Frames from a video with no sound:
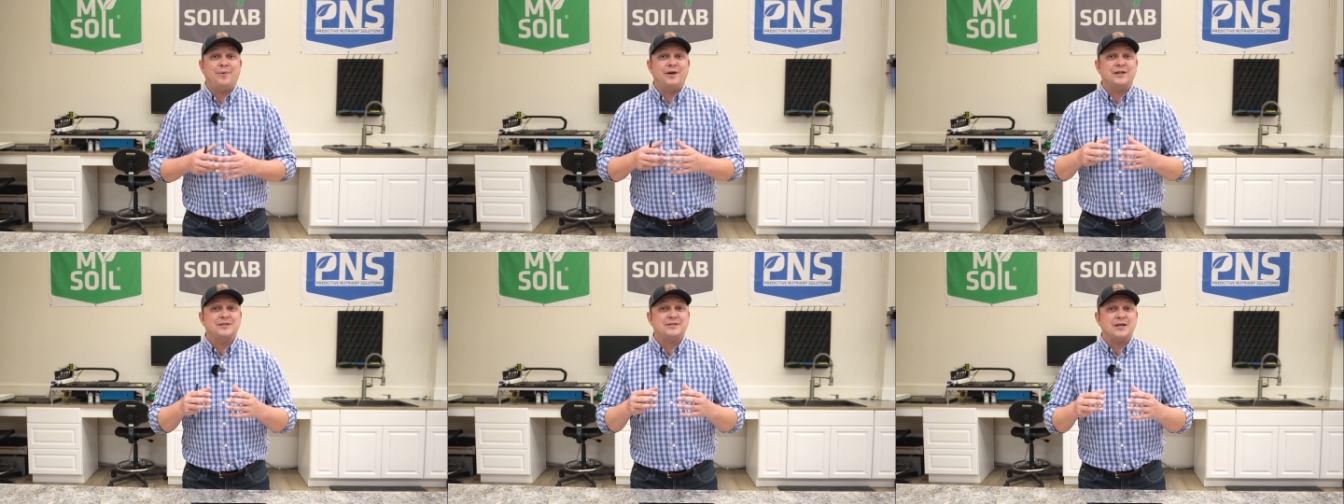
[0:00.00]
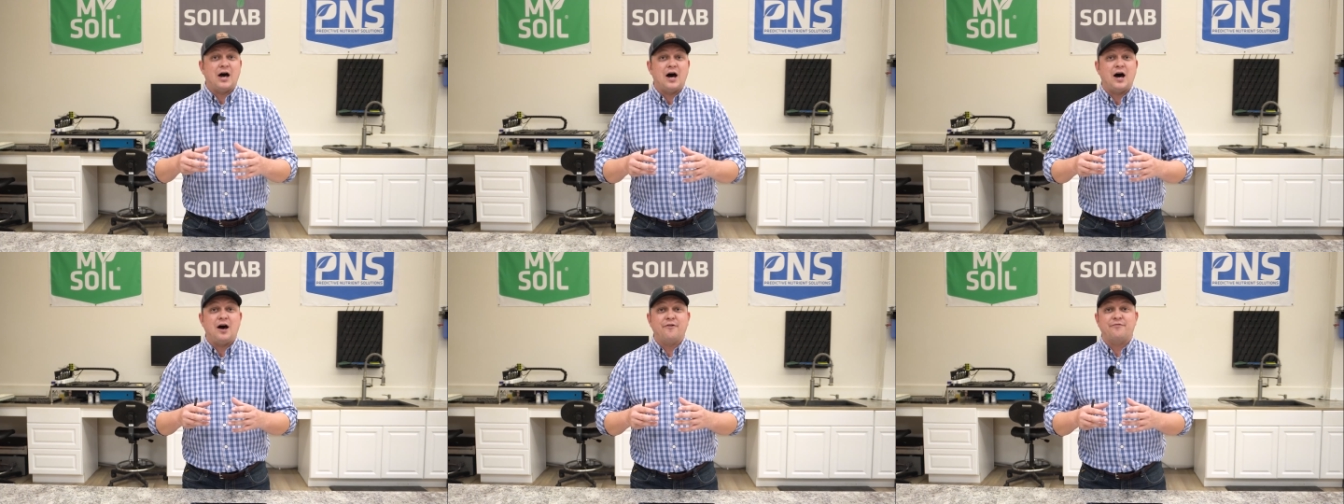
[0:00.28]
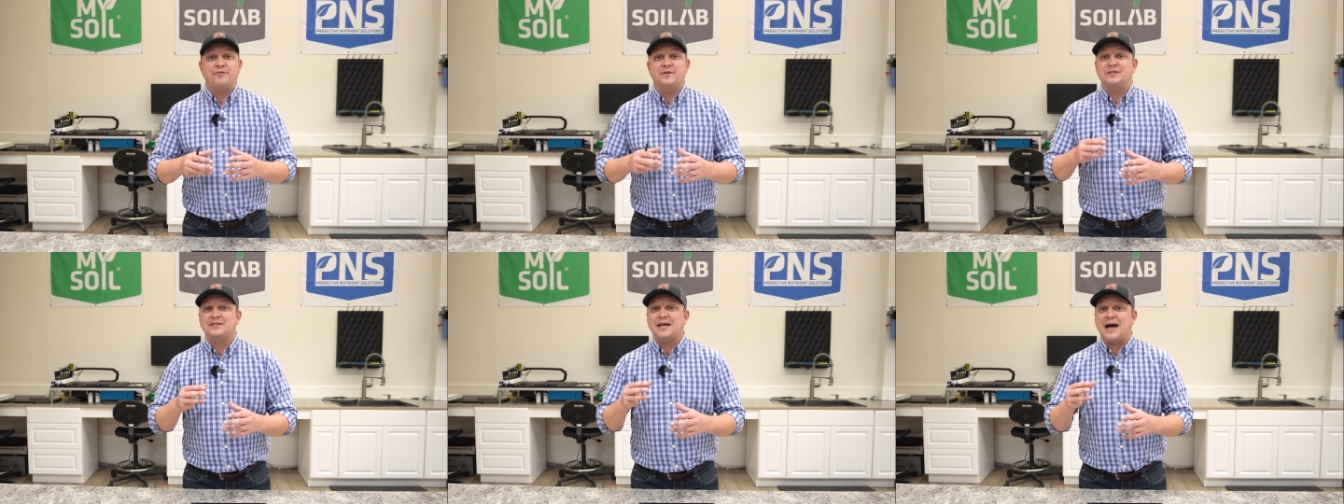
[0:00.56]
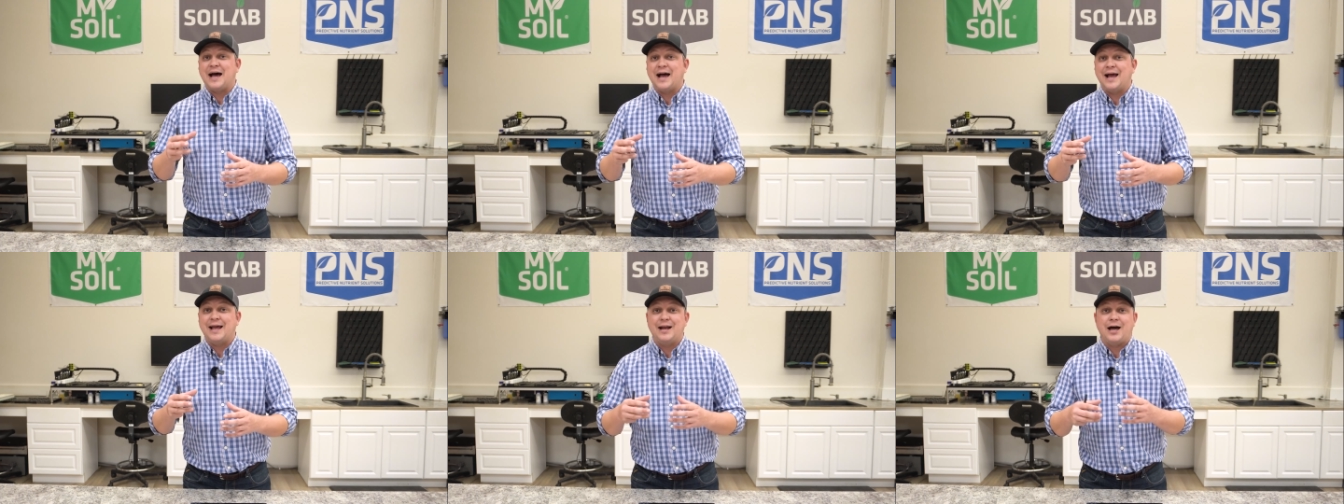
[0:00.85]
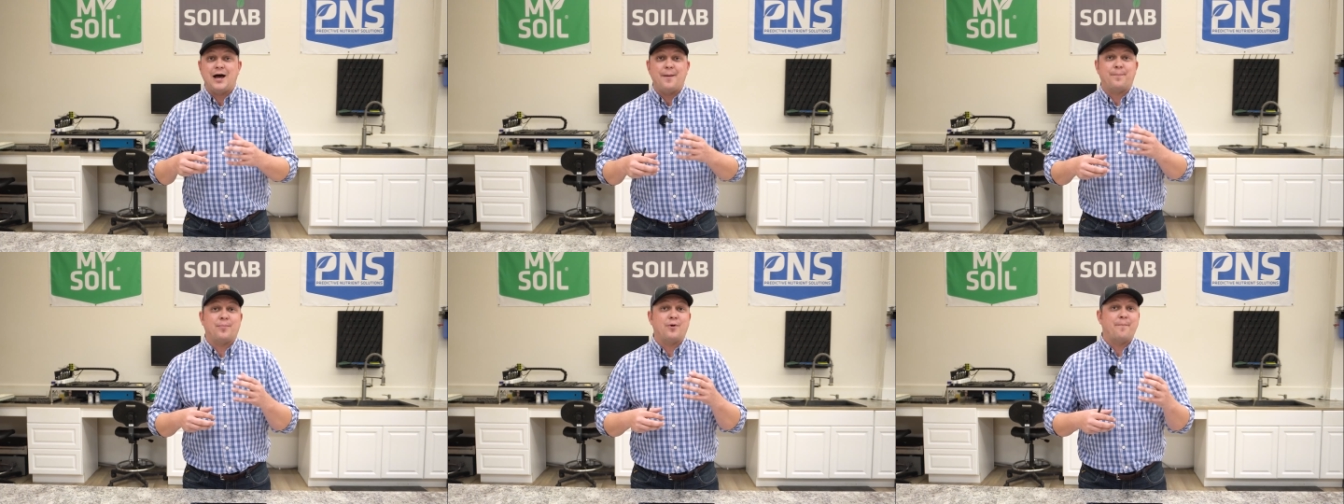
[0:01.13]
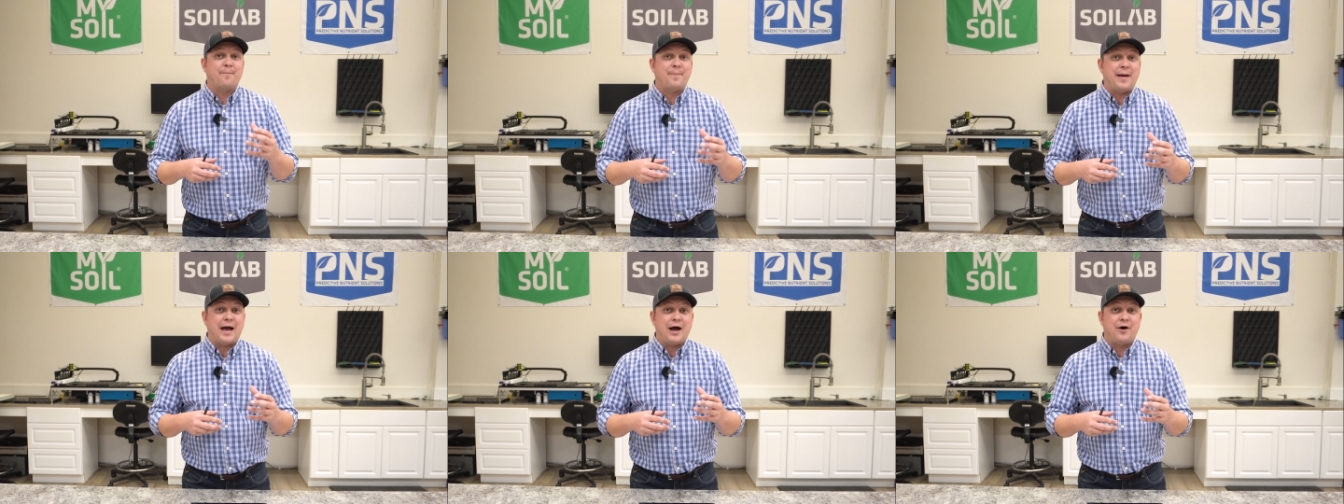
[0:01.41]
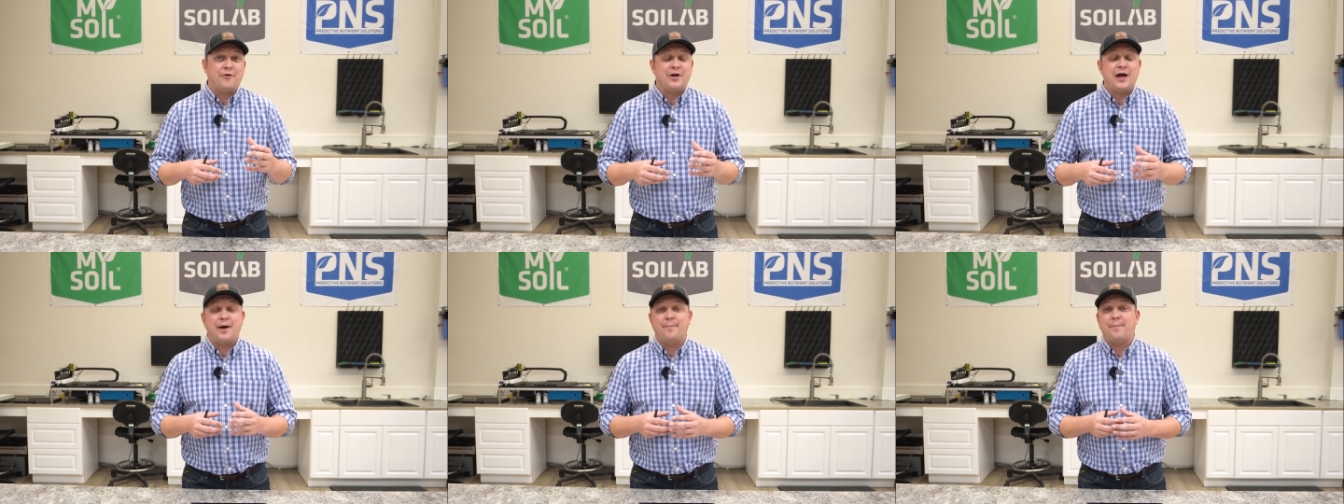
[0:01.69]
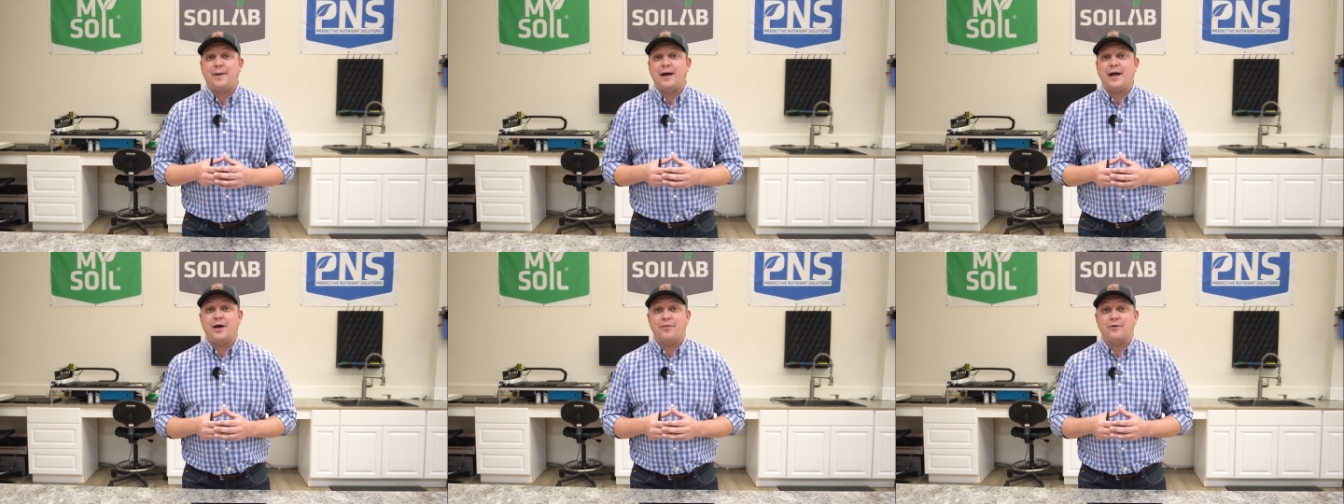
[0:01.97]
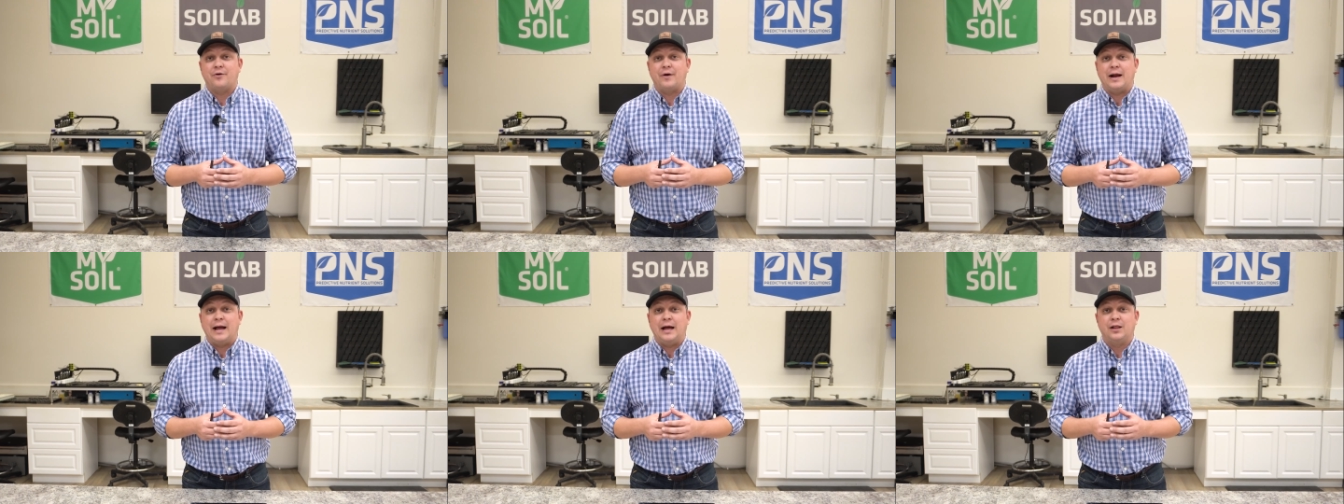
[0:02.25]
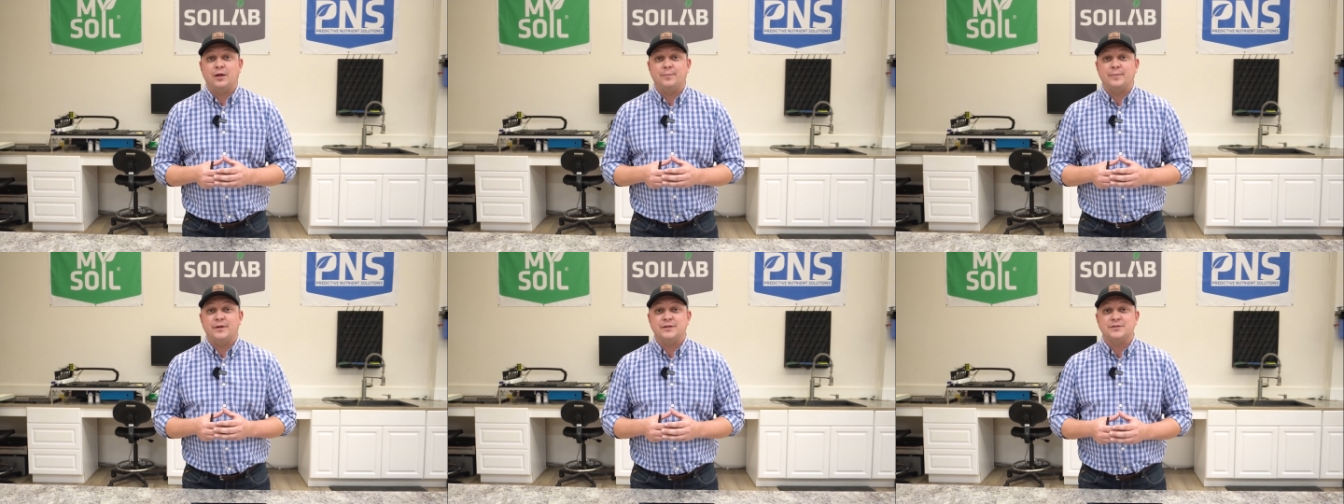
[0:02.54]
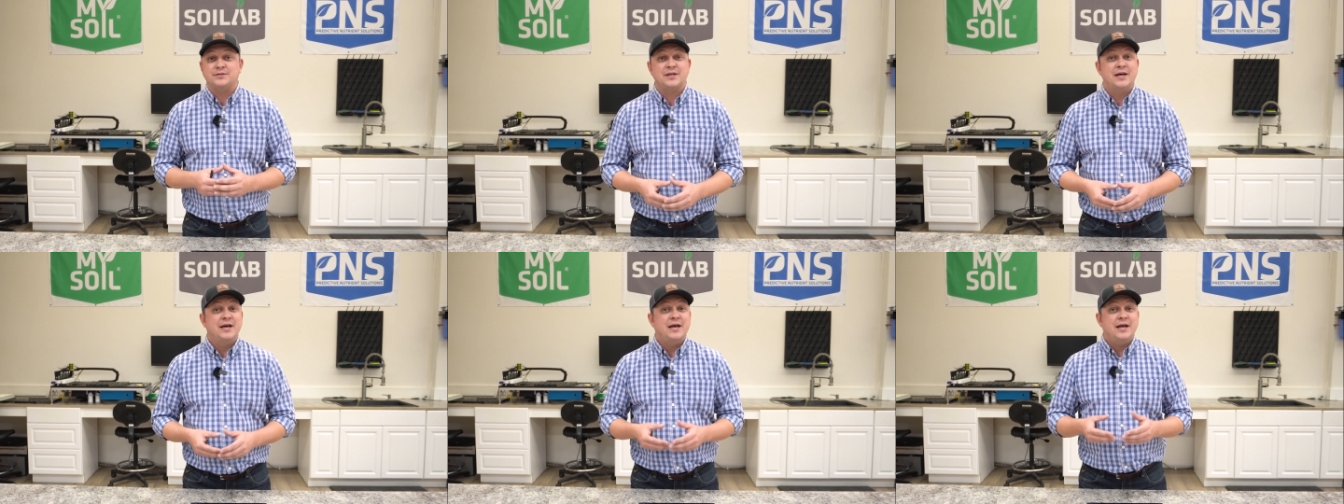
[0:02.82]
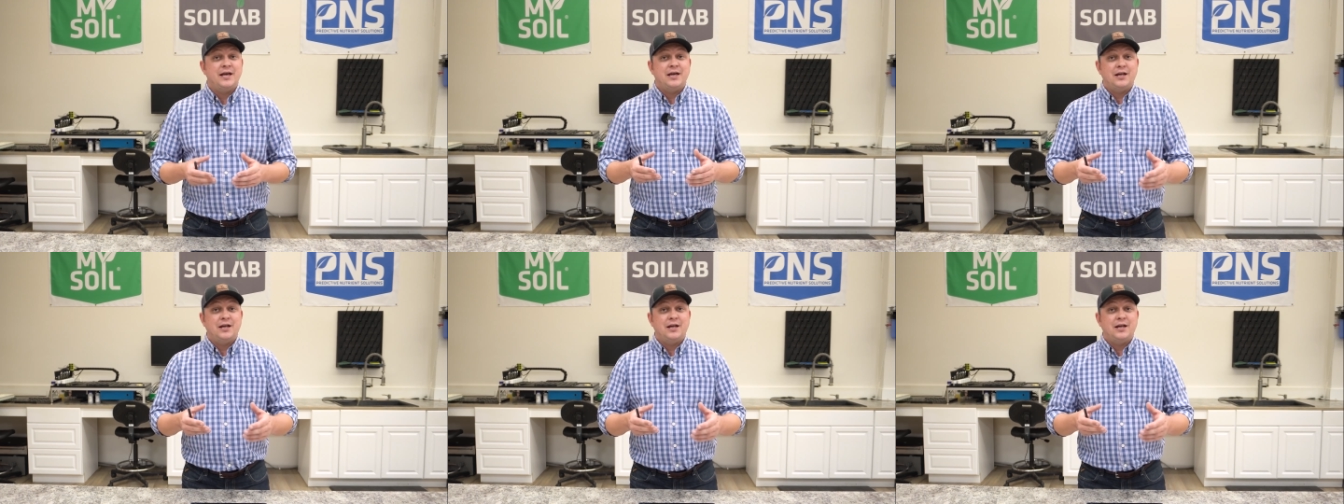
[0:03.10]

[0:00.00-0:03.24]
but it's often tied up or bound up by other elements.